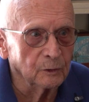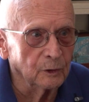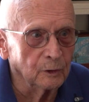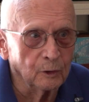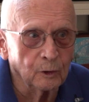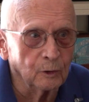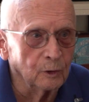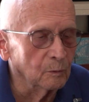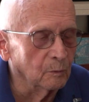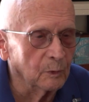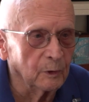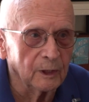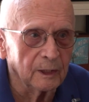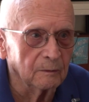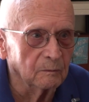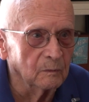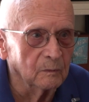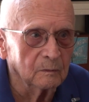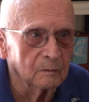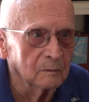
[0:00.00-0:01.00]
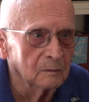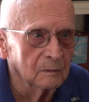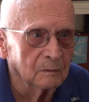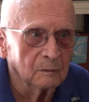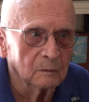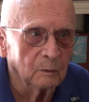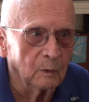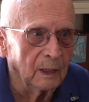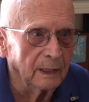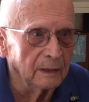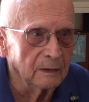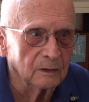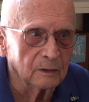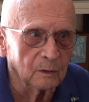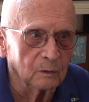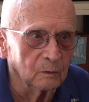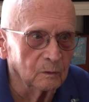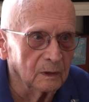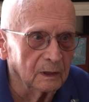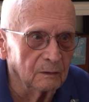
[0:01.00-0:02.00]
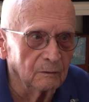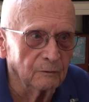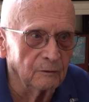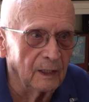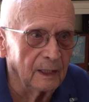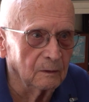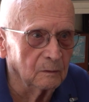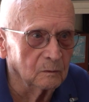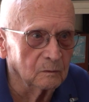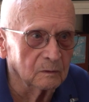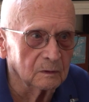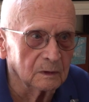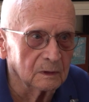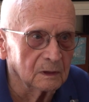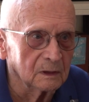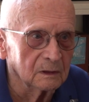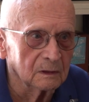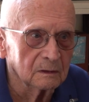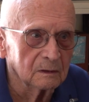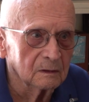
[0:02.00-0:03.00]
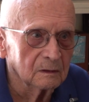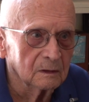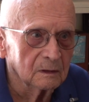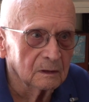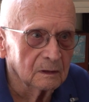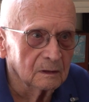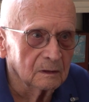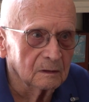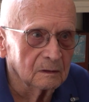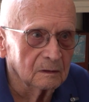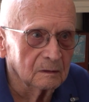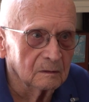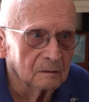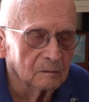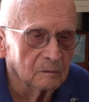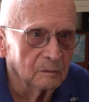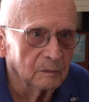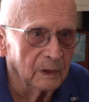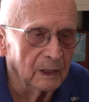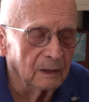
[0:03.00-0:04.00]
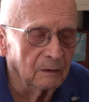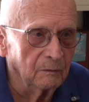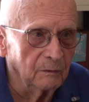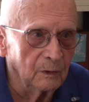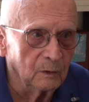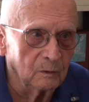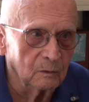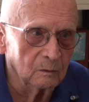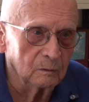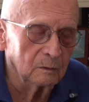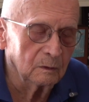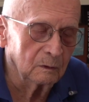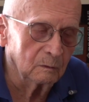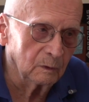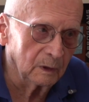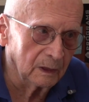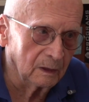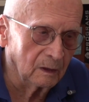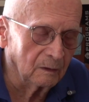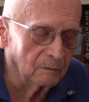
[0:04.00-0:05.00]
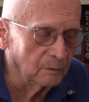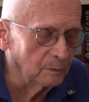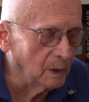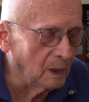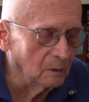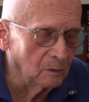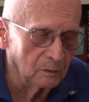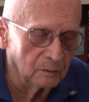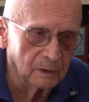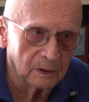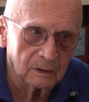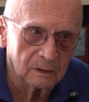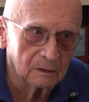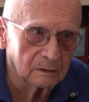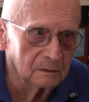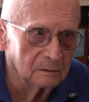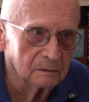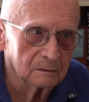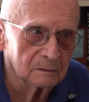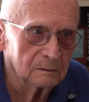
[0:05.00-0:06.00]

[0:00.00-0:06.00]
So you couldn't put up whites only fountains. But if you went off post,